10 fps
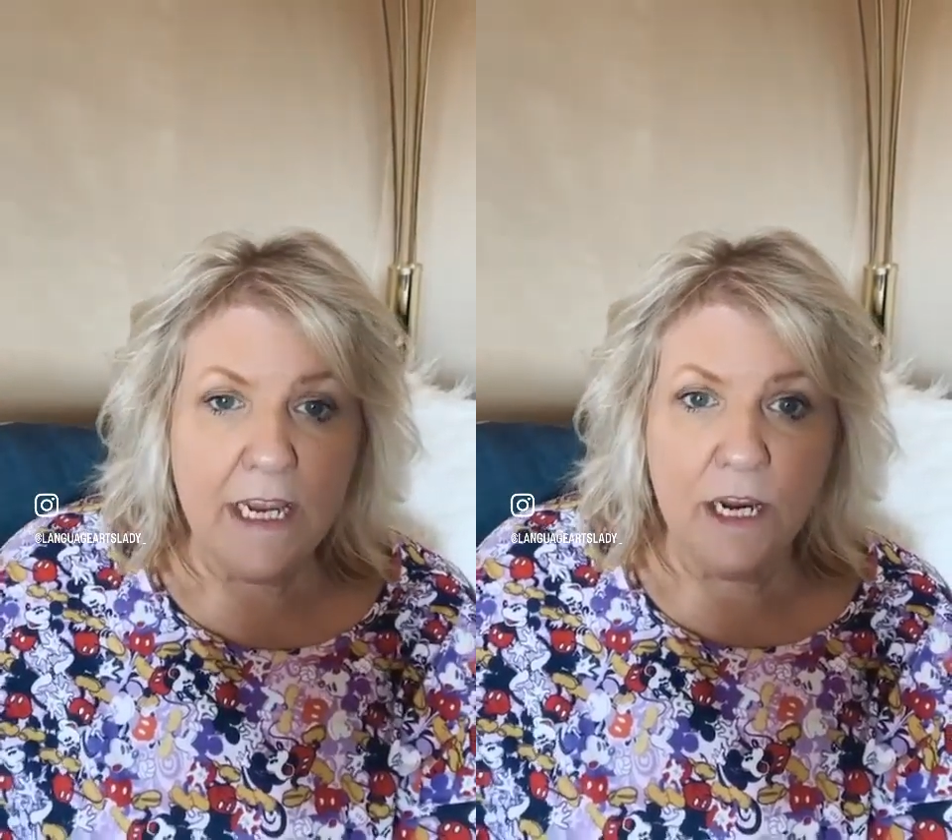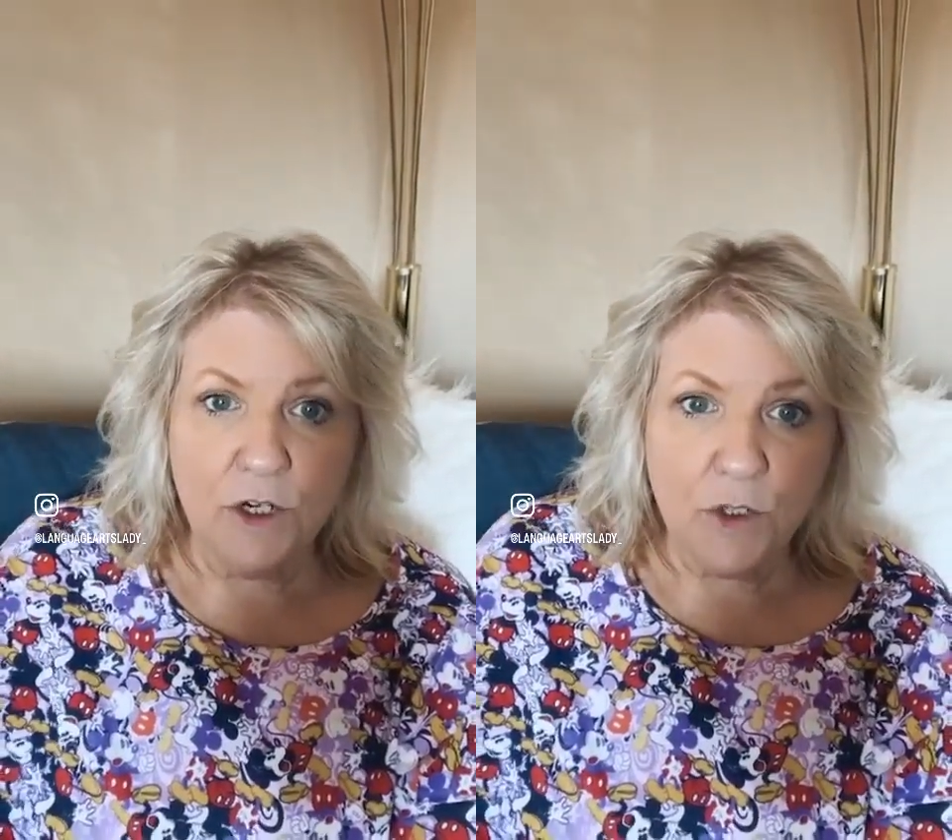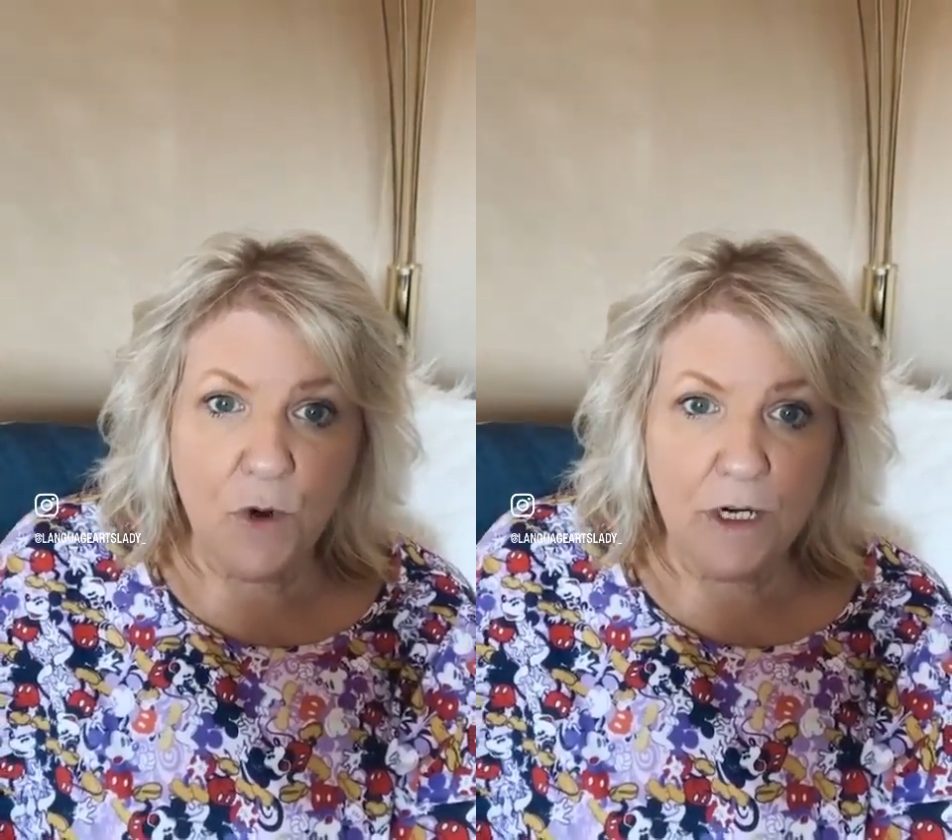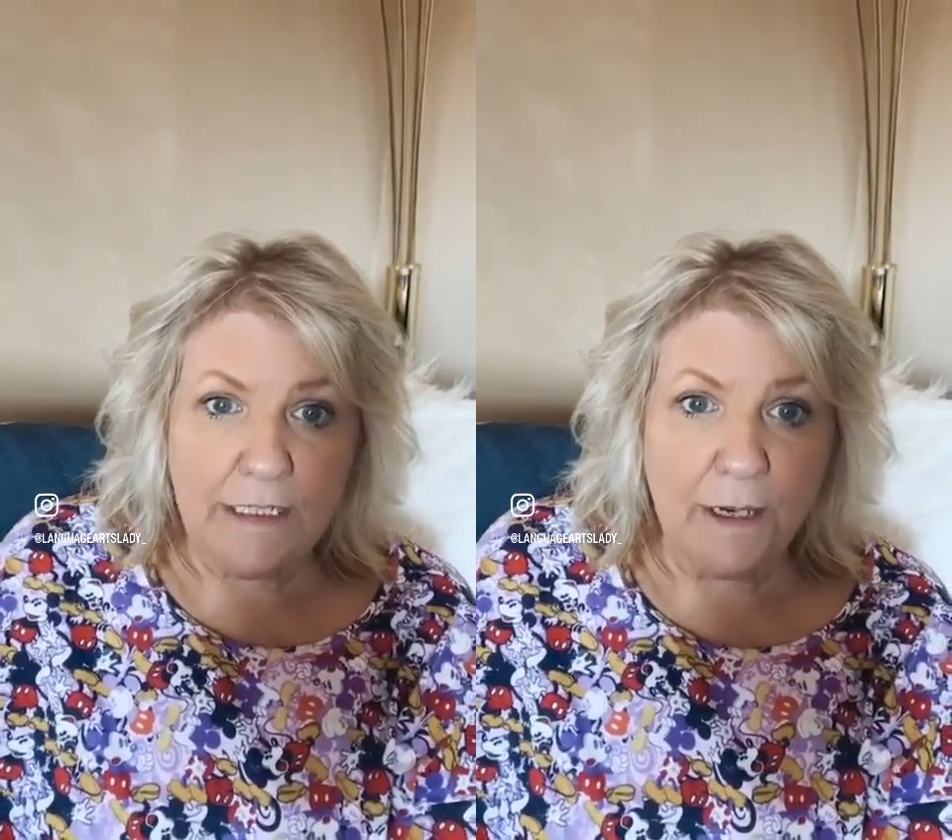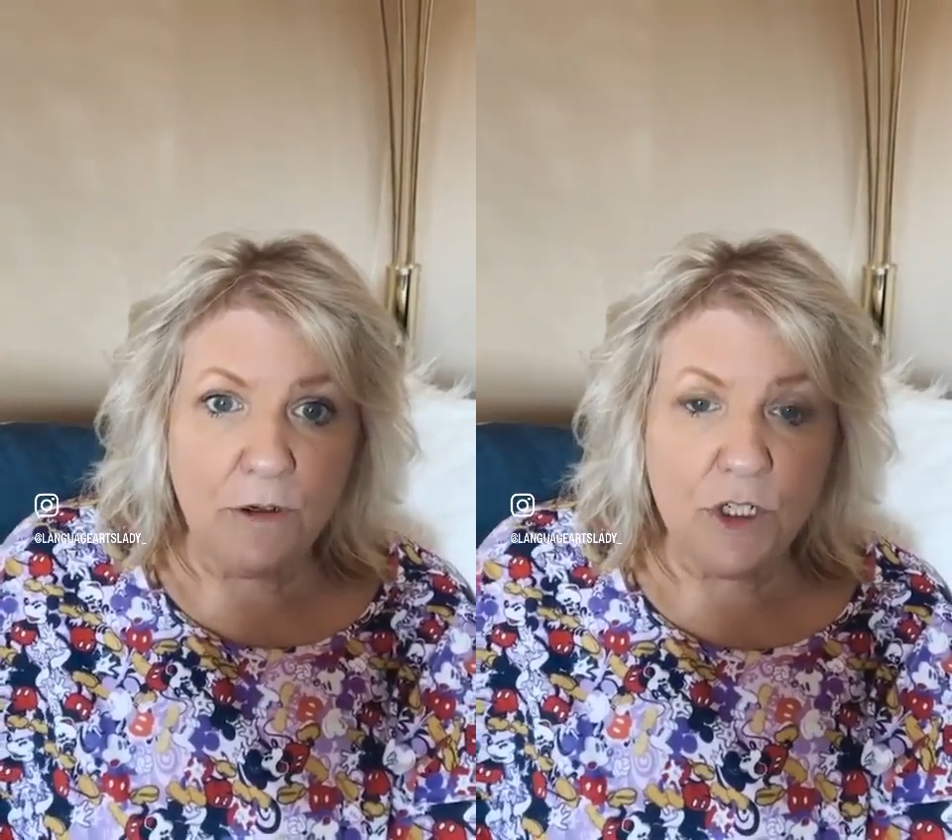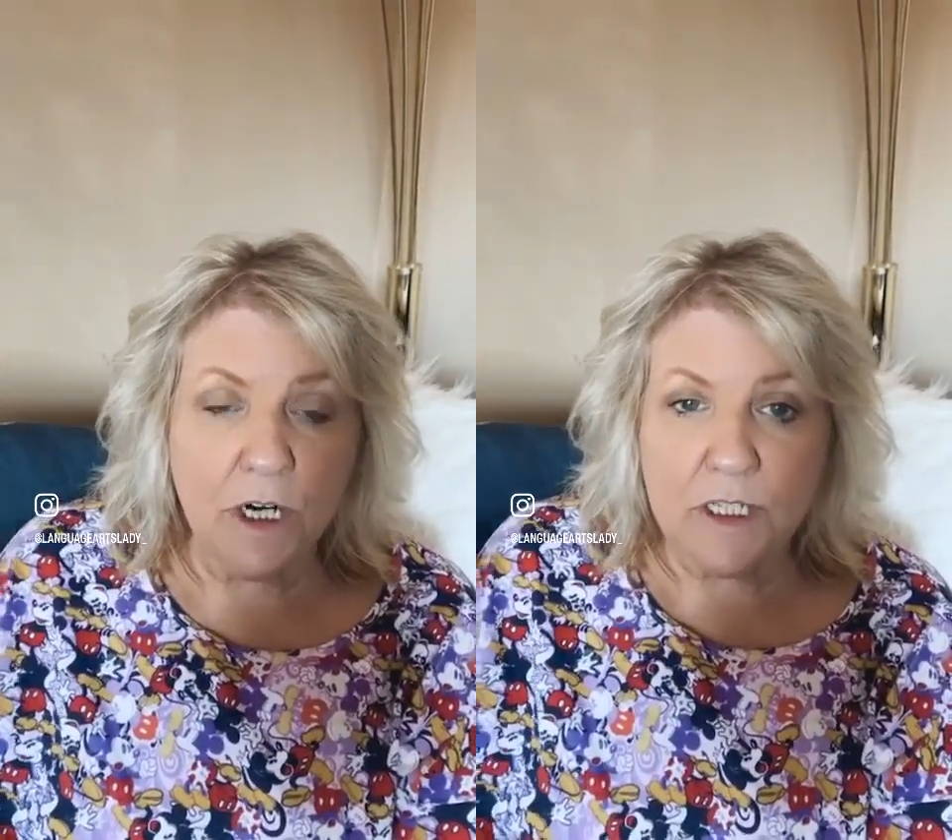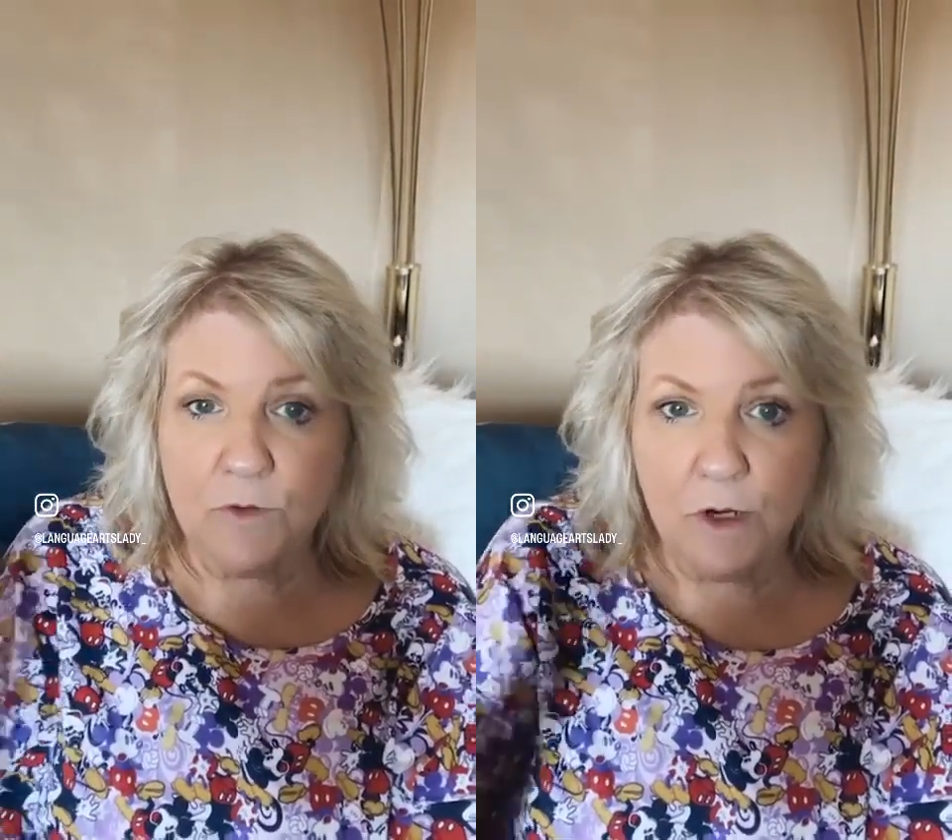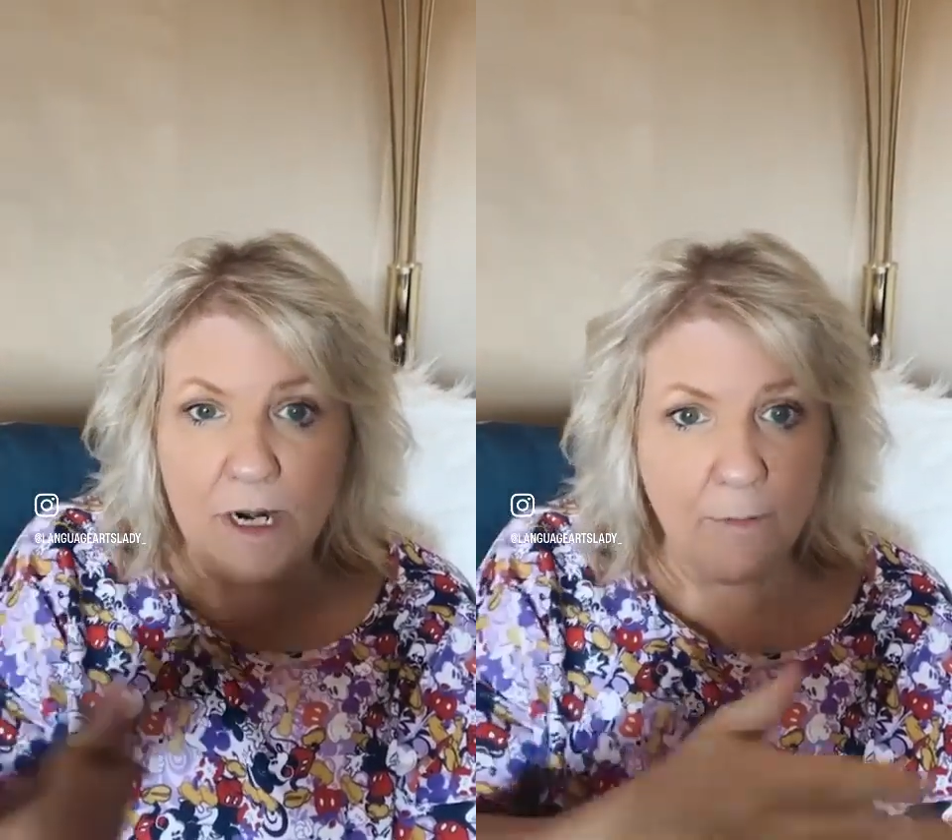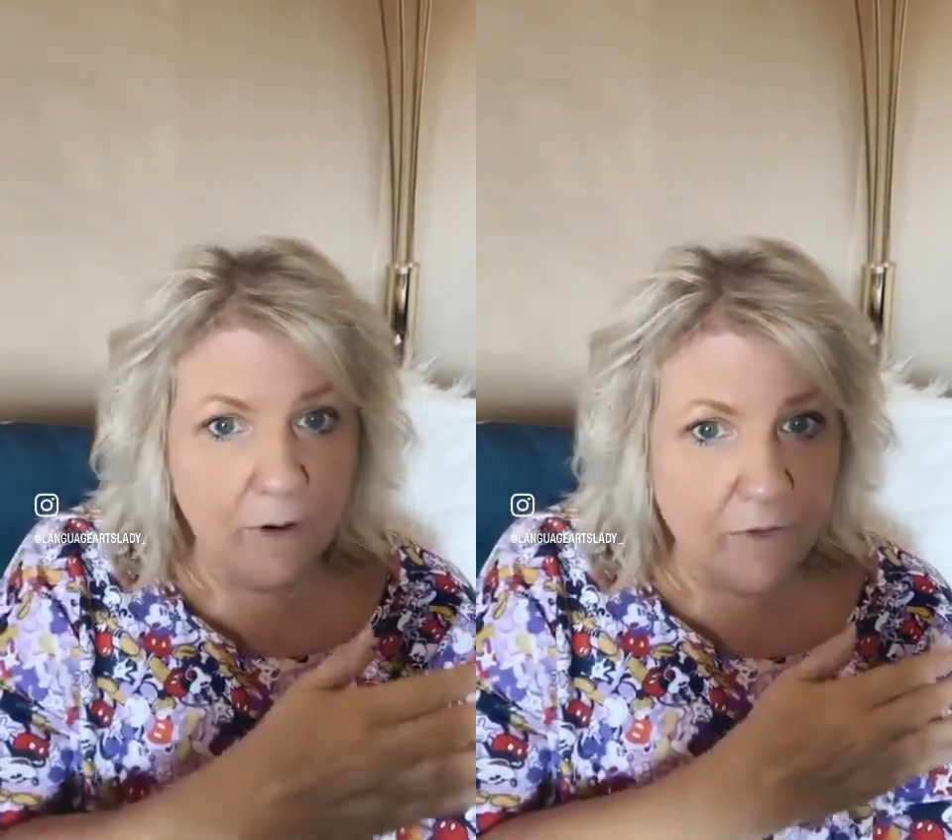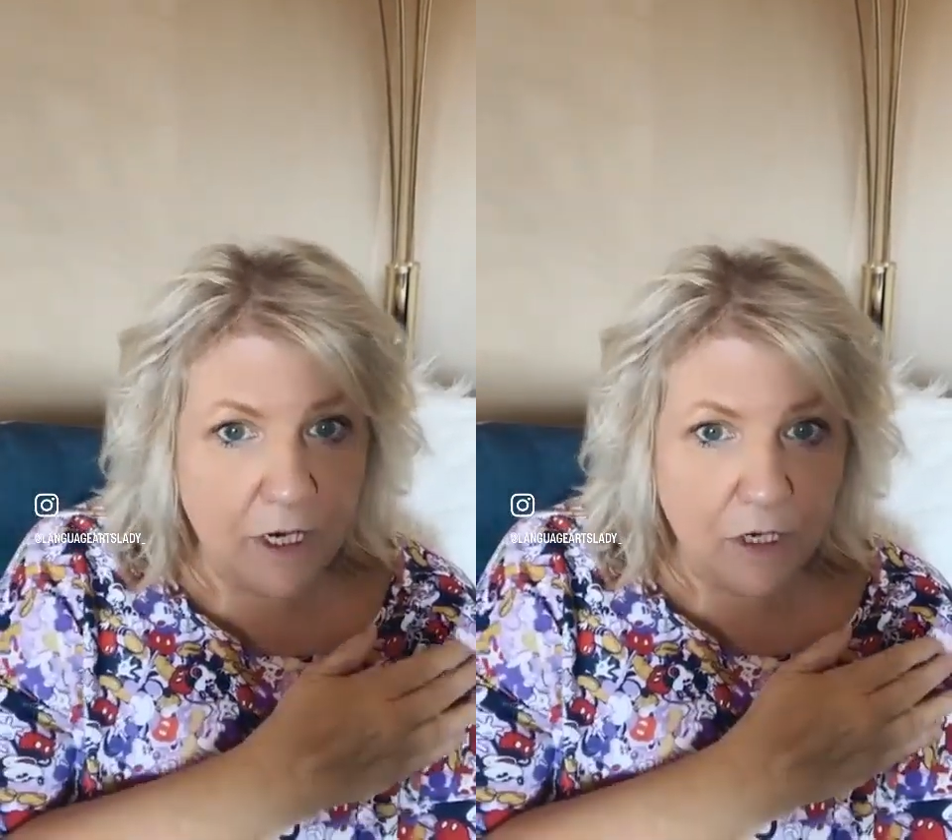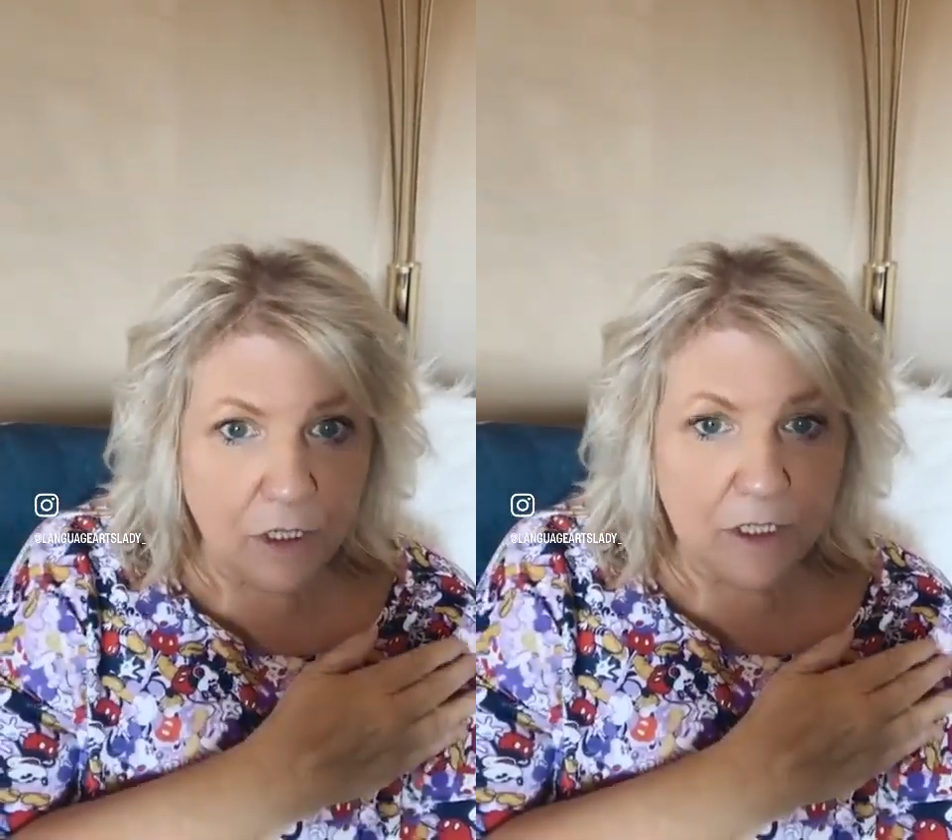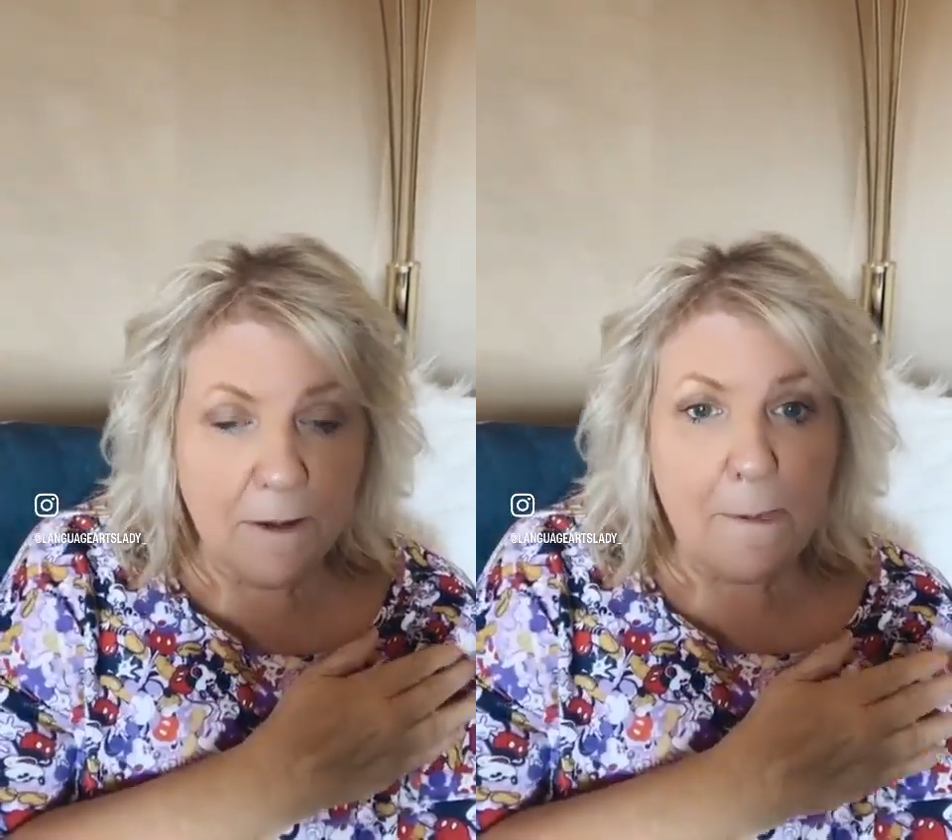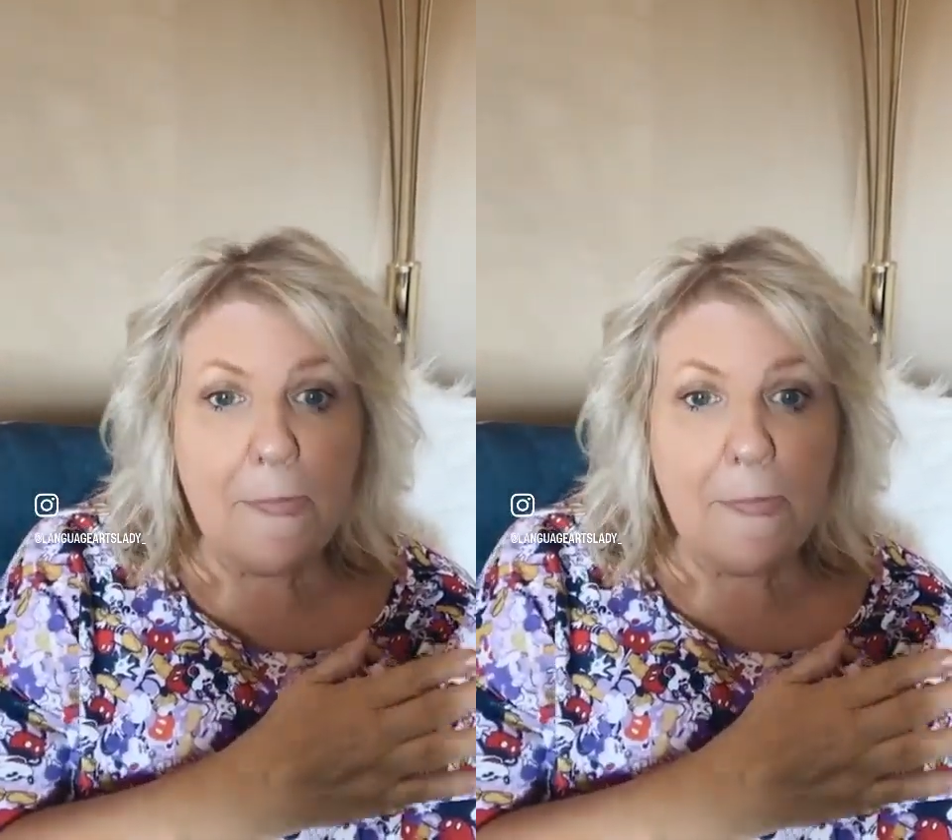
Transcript: Character Quality Language Arts, for a number of years.